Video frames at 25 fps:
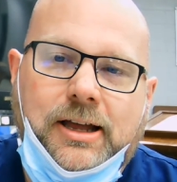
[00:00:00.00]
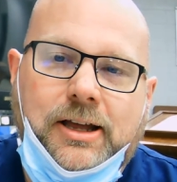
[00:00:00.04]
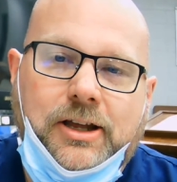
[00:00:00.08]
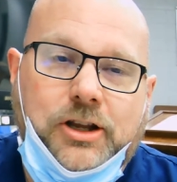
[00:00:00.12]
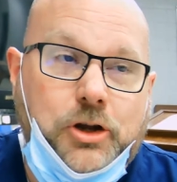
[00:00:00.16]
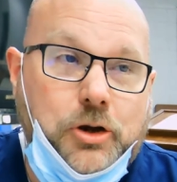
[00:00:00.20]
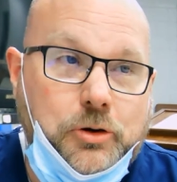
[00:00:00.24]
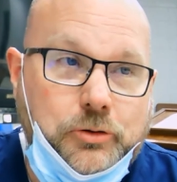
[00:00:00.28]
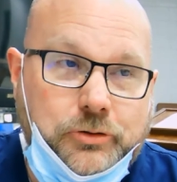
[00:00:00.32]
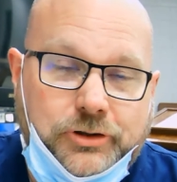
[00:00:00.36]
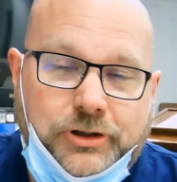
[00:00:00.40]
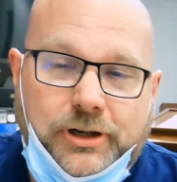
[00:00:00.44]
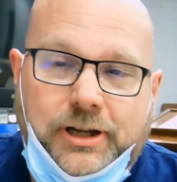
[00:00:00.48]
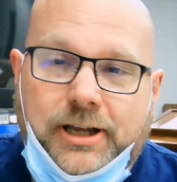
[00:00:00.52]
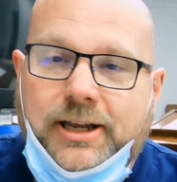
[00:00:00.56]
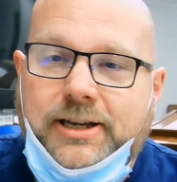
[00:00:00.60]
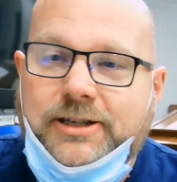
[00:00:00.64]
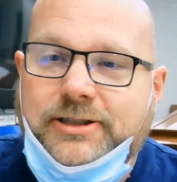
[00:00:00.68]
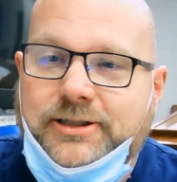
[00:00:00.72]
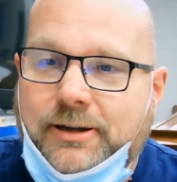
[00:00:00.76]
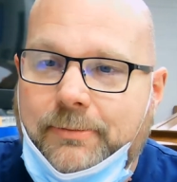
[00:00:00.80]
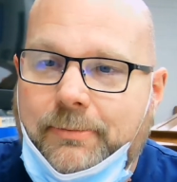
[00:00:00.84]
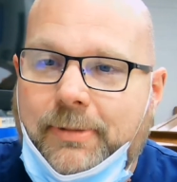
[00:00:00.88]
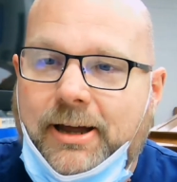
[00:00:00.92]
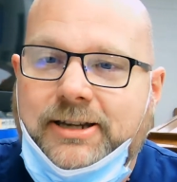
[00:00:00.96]
You
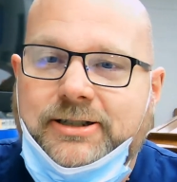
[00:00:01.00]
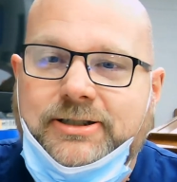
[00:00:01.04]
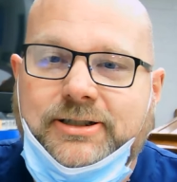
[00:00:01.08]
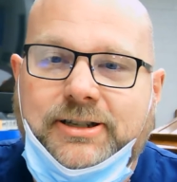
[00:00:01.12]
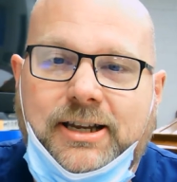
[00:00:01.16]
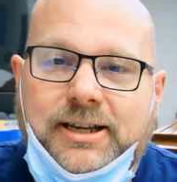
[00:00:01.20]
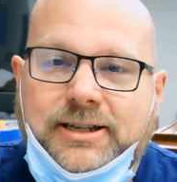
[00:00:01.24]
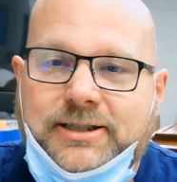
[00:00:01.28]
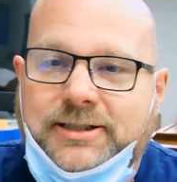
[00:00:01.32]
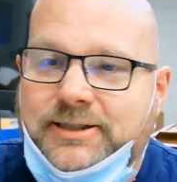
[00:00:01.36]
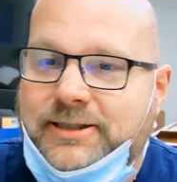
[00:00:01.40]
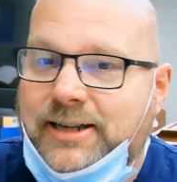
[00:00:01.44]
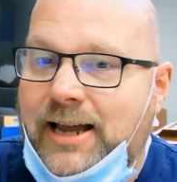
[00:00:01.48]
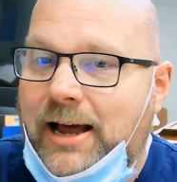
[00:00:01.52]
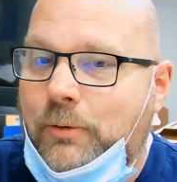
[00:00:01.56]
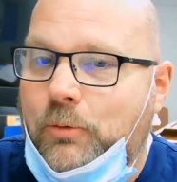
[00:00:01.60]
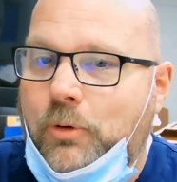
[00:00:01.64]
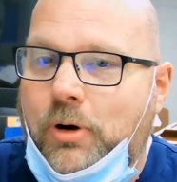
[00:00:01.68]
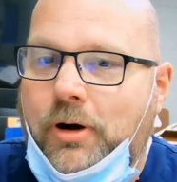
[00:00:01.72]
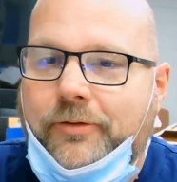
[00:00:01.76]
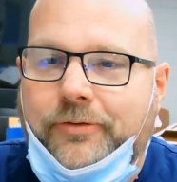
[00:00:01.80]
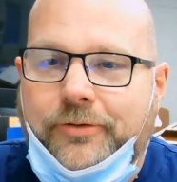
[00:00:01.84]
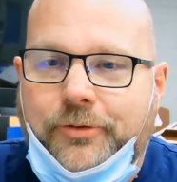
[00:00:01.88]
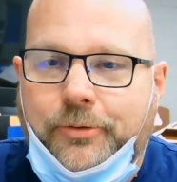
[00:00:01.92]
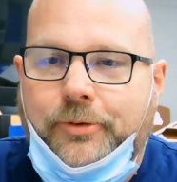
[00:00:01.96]
sneeze, somebody sneezes, I
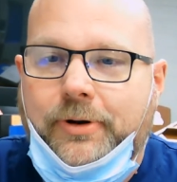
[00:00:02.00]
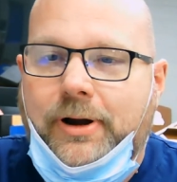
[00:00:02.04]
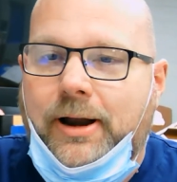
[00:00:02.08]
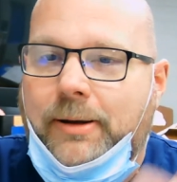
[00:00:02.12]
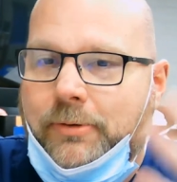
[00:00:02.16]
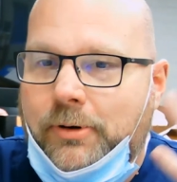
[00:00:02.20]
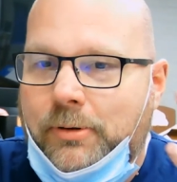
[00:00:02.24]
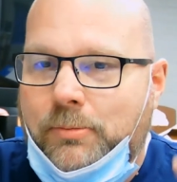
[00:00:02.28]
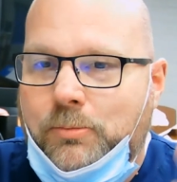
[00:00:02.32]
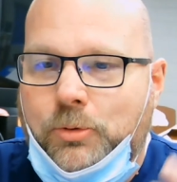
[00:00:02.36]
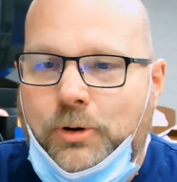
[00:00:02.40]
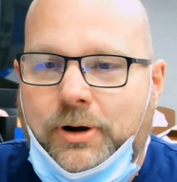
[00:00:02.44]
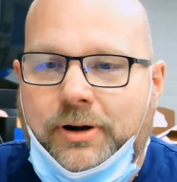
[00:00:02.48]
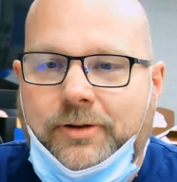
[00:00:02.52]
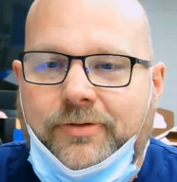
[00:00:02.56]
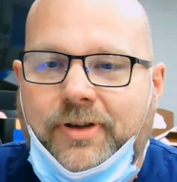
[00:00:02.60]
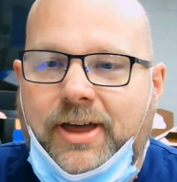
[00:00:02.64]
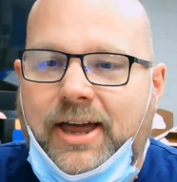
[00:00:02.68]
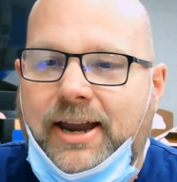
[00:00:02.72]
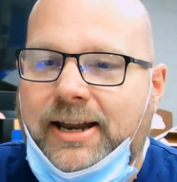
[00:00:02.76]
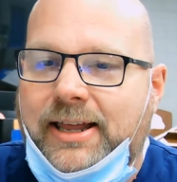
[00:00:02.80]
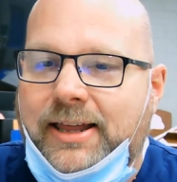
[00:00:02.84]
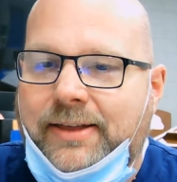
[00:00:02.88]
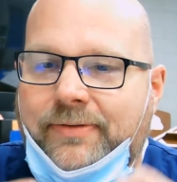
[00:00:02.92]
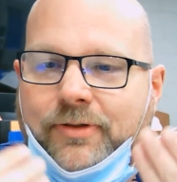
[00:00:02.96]
walk through it, I'm going to breathe
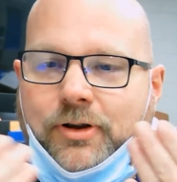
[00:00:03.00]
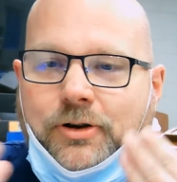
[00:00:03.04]
that in.